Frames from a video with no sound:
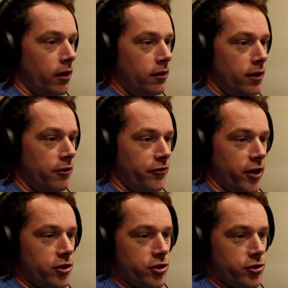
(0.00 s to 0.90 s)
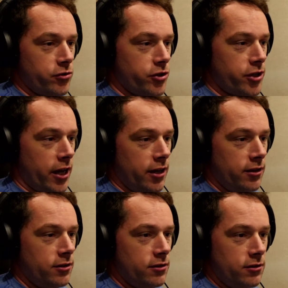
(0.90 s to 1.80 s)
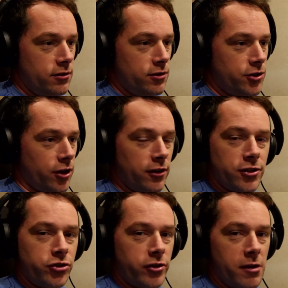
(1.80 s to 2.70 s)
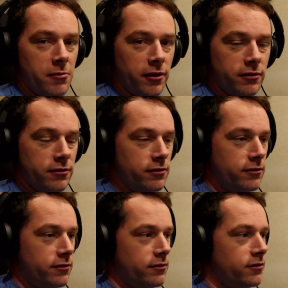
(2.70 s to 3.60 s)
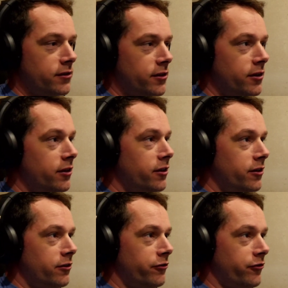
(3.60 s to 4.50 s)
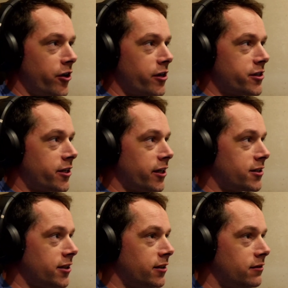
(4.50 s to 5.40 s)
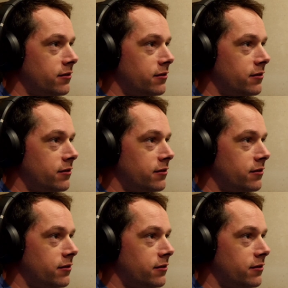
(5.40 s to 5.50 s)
And it figures as soon as I start the stream, the furnace kicks in.